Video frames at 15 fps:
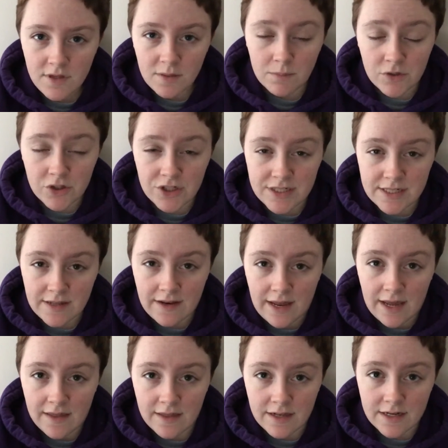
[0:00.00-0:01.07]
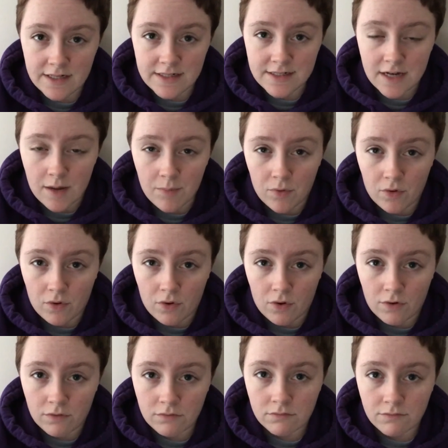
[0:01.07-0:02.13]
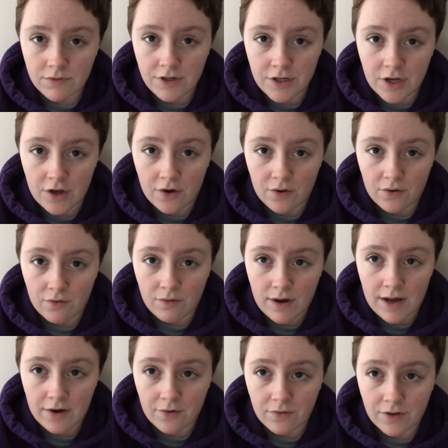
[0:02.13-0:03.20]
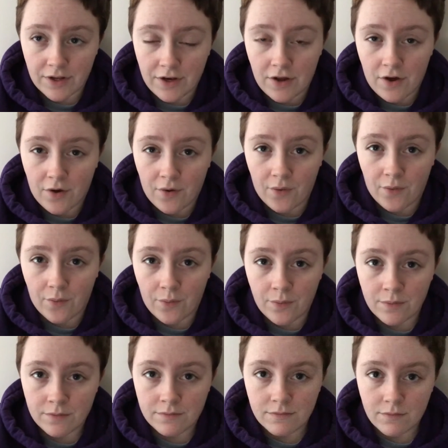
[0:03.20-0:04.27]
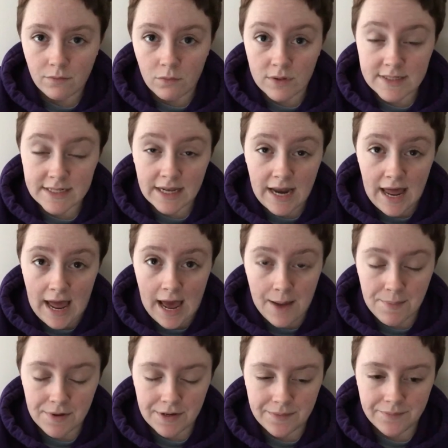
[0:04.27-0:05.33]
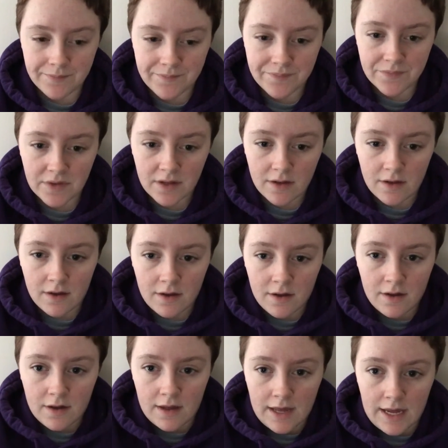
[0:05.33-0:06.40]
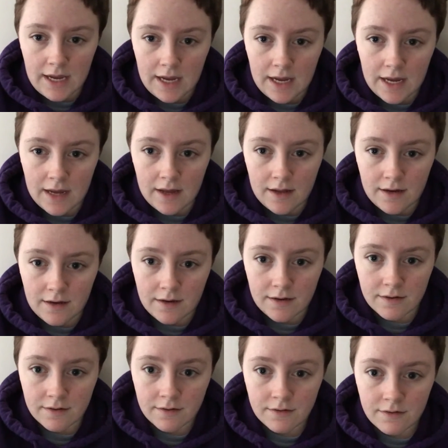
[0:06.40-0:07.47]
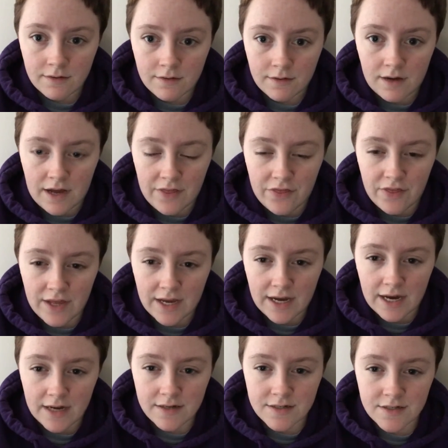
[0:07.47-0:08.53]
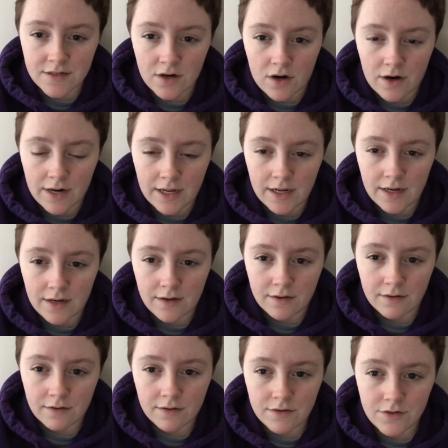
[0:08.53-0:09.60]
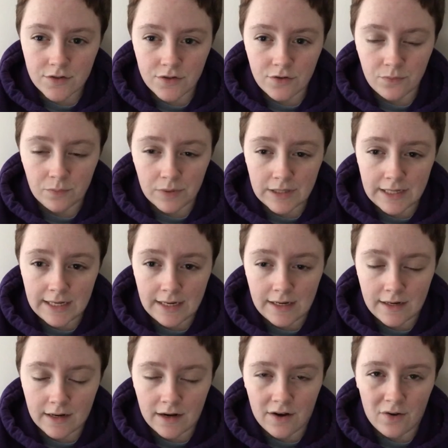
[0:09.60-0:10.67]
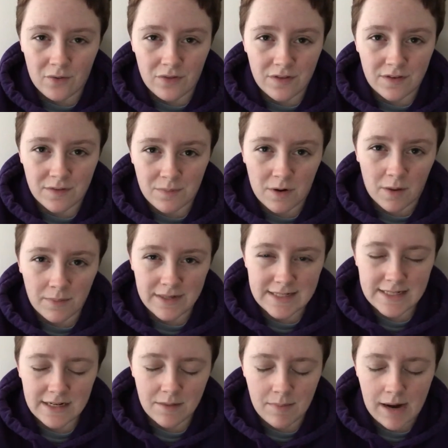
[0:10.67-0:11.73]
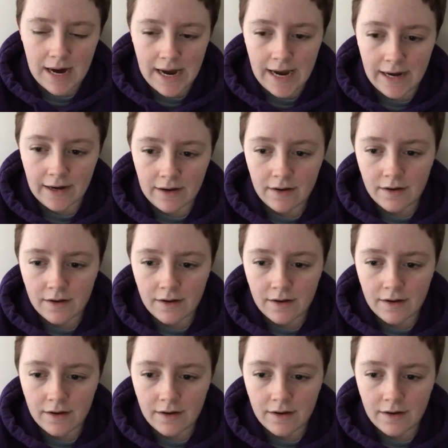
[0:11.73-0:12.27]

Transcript: But she said, hey, they didn't double. I don't really know what's going to happen. And I think I started to bleed. I know this is probably TMI.